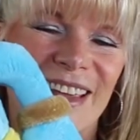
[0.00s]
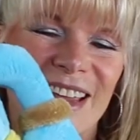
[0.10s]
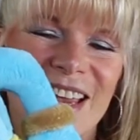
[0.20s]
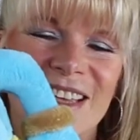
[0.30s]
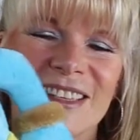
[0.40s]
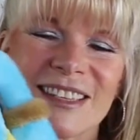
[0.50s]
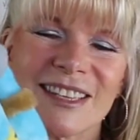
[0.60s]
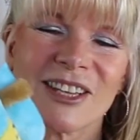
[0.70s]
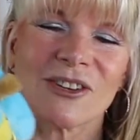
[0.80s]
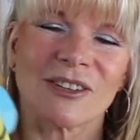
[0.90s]
his
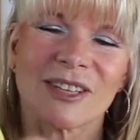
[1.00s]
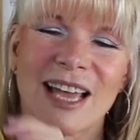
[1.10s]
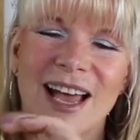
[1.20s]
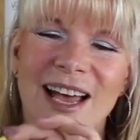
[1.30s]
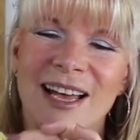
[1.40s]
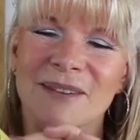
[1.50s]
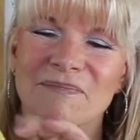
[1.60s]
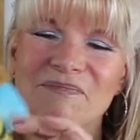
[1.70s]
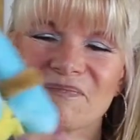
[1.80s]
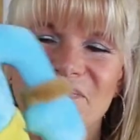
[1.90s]
little, I
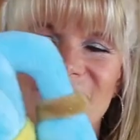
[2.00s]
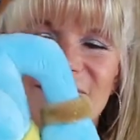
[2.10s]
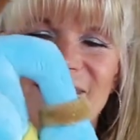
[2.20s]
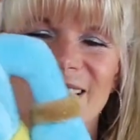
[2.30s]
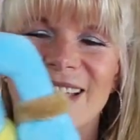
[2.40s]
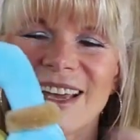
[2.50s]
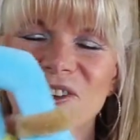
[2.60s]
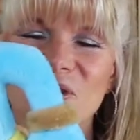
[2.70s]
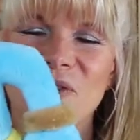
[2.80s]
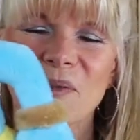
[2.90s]

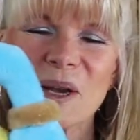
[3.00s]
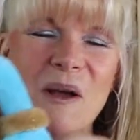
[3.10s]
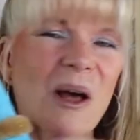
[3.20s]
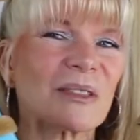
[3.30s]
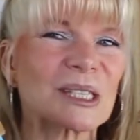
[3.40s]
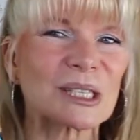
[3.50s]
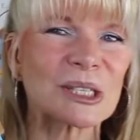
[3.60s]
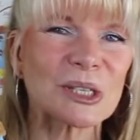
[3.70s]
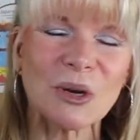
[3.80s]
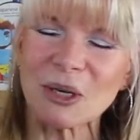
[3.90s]
don't know if I want to call this a
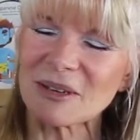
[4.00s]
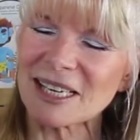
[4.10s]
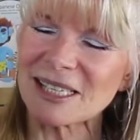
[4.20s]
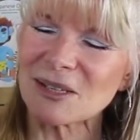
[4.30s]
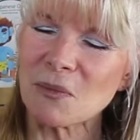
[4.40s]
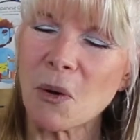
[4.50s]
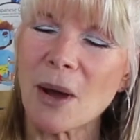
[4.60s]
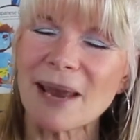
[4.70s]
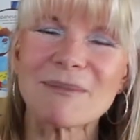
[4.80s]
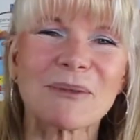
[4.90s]
skirt because he's a
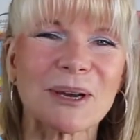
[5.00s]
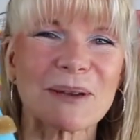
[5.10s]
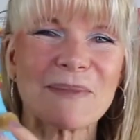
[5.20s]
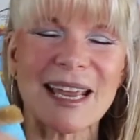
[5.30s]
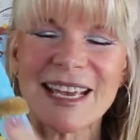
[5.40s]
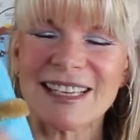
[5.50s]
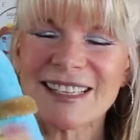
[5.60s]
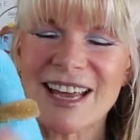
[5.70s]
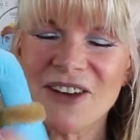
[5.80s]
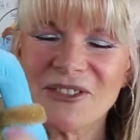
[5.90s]
boy, but we're going to make his
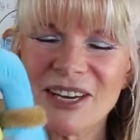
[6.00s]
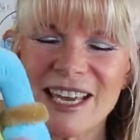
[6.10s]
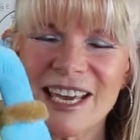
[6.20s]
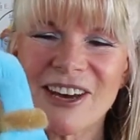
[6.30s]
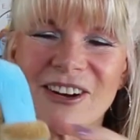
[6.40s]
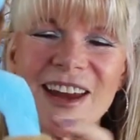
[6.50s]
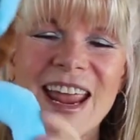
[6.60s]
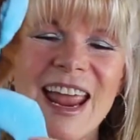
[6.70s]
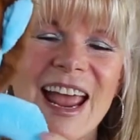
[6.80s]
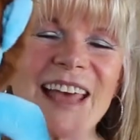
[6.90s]
covering here,
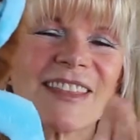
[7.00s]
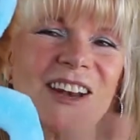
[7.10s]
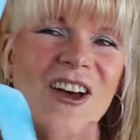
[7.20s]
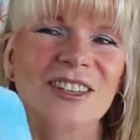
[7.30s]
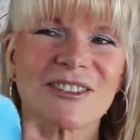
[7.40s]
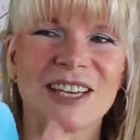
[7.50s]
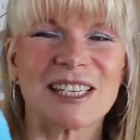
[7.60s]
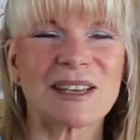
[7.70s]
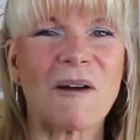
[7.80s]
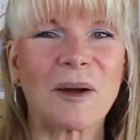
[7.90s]
and then also
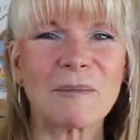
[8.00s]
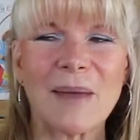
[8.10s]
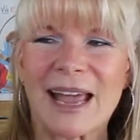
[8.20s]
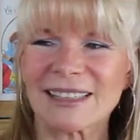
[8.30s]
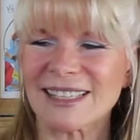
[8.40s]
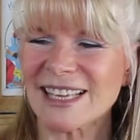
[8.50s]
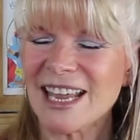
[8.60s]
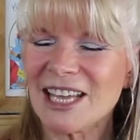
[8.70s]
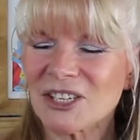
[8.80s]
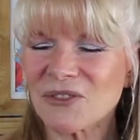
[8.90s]
his armbands
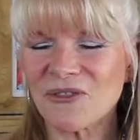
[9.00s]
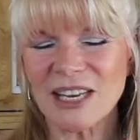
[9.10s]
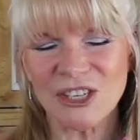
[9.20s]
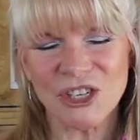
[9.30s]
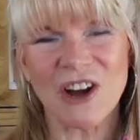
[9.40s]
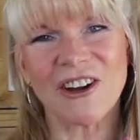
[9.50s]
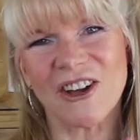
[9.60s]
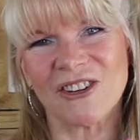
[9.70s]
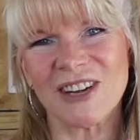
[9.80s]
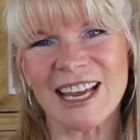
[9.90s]
to finish our
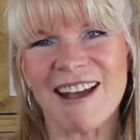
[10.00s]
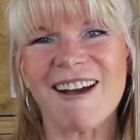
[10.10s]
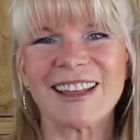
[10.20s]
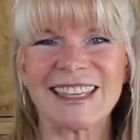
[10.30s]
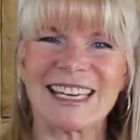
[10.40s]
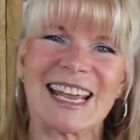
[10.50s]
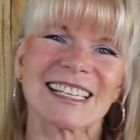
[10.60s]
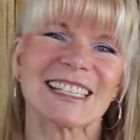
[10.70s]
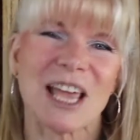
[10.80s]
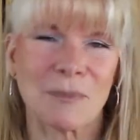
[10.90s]
Oni on the
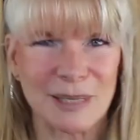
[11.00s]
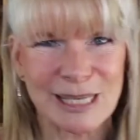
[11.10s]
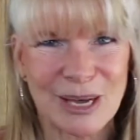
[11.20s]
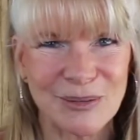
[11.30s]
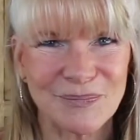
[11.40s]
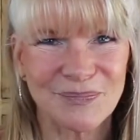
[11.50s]
next episode.